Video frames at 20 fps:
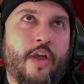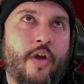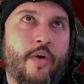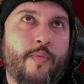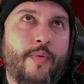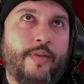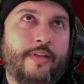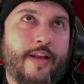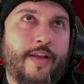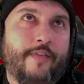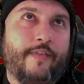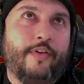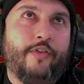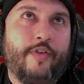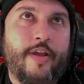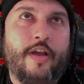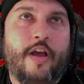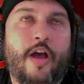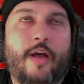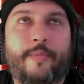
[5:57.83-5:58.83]
we did have a
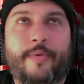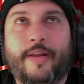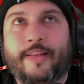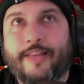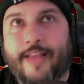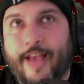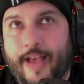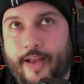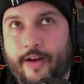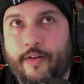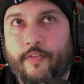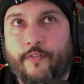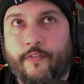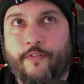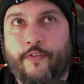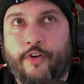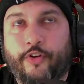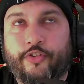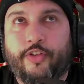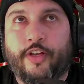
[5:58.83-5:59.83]
Green Goblin in that
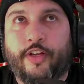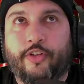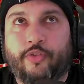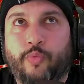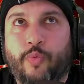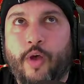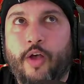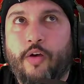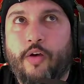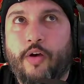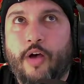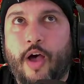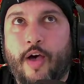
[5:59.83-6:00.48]
version as well.